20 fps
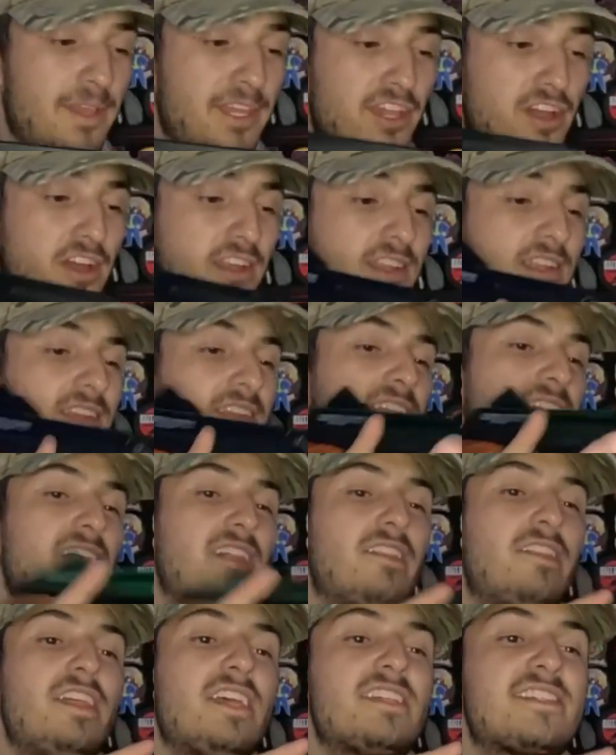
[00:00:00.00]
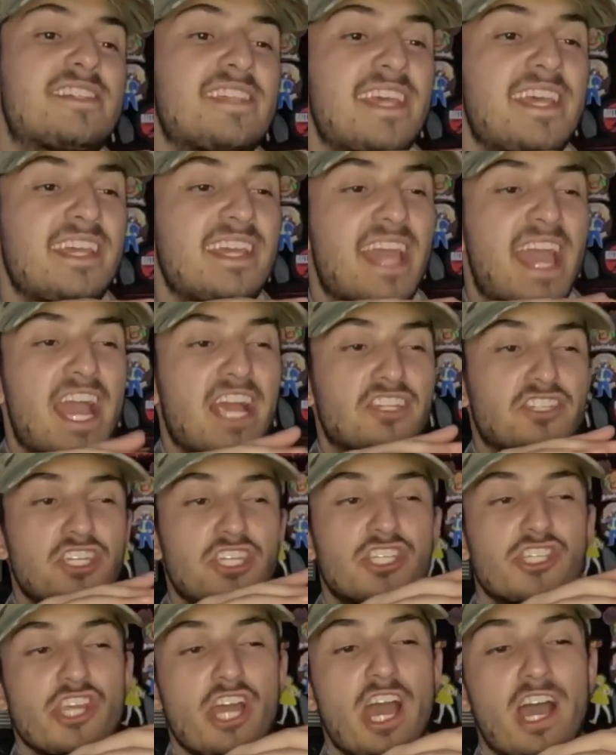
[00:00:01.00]
gun, this thing actually
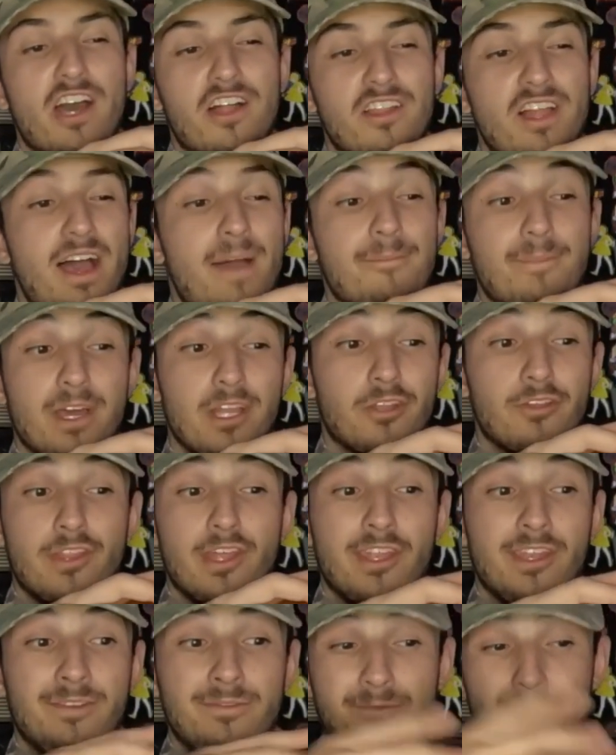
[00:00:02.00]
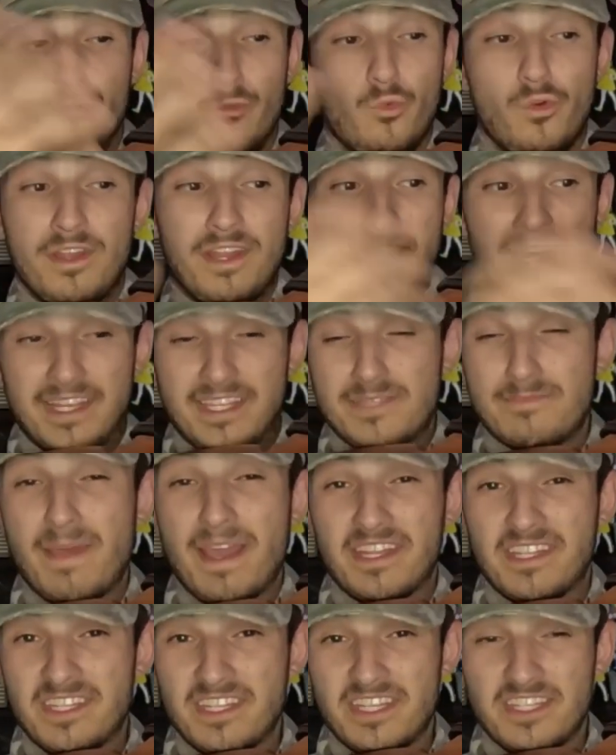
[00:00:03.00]
shot a lot better than what I
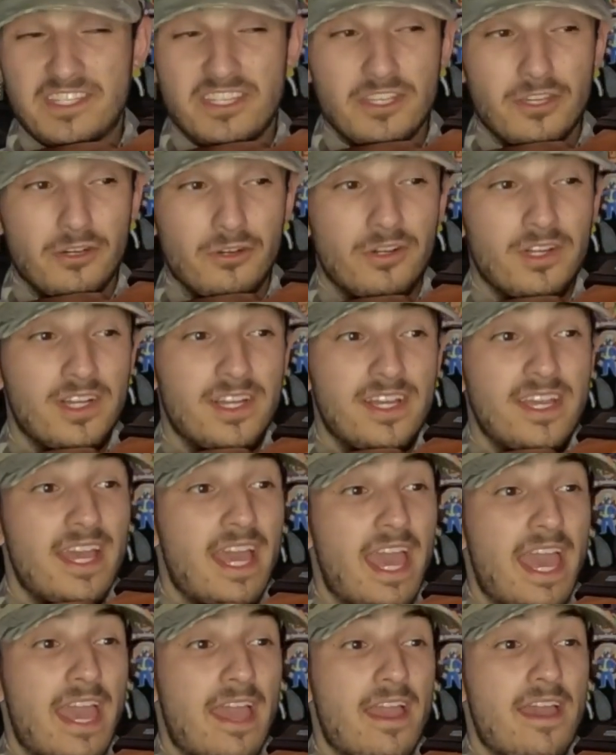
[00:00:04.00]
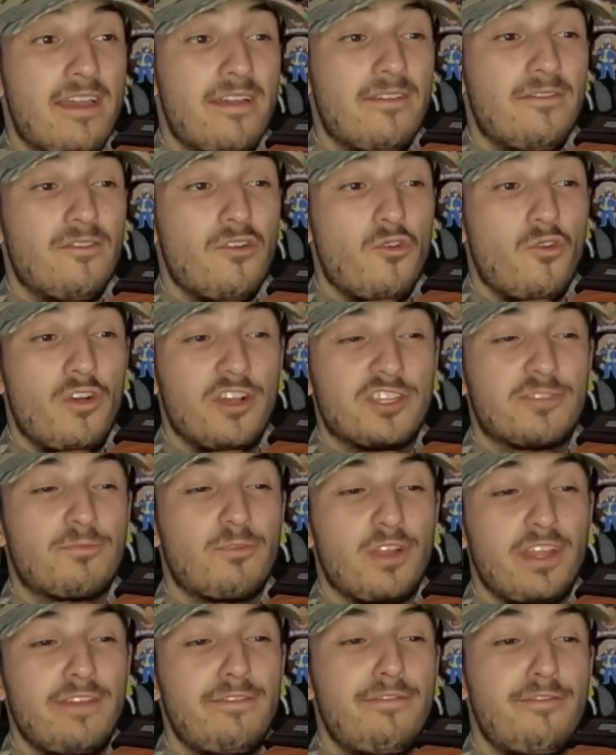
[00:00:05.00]
expected it to. It was
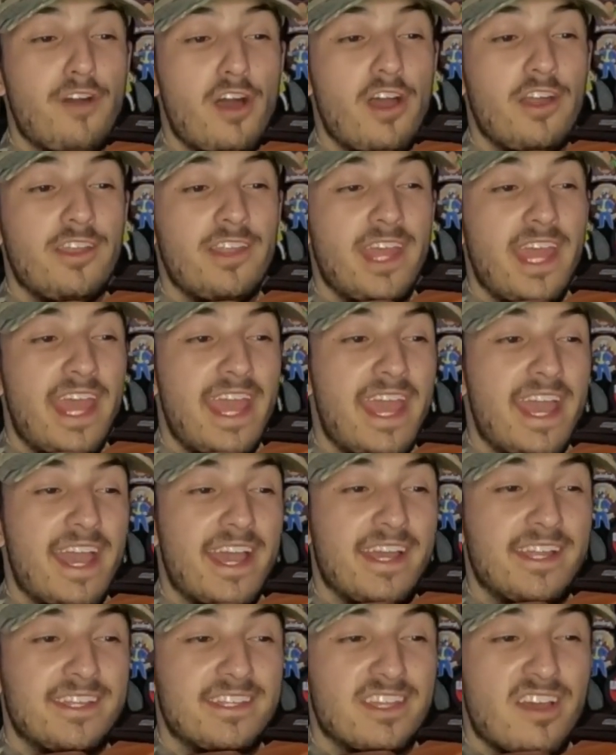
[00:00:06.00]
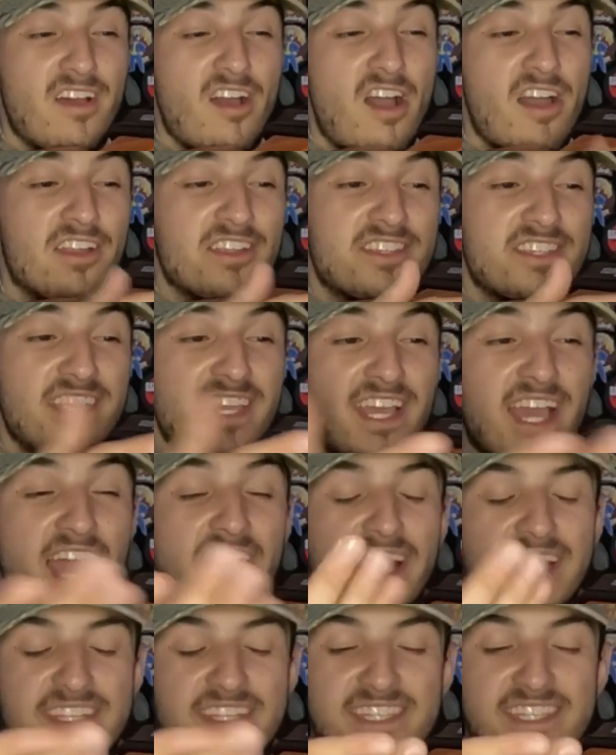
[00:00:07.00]
pretty fun, and honestly,
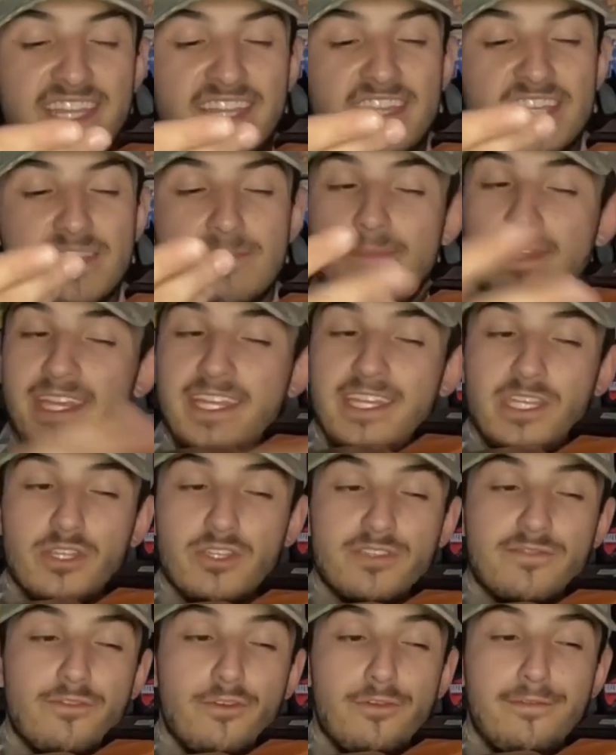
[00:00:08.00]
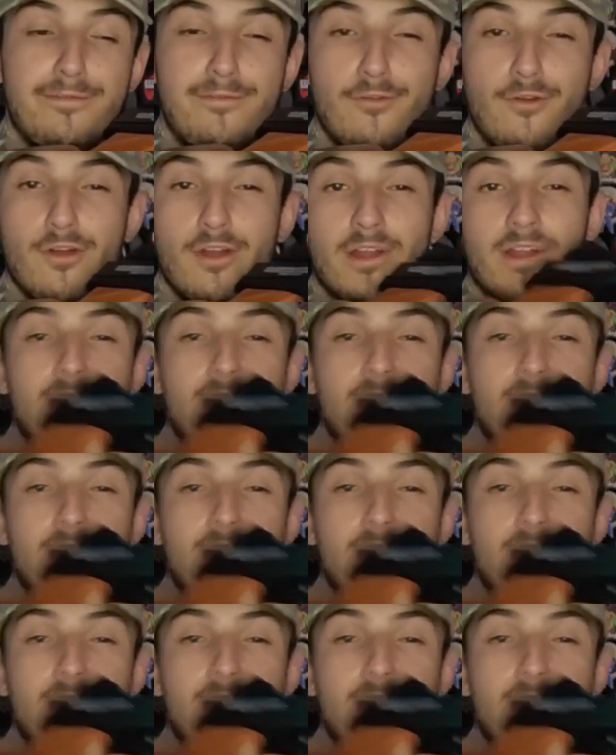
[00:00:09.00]
I could see this being useful for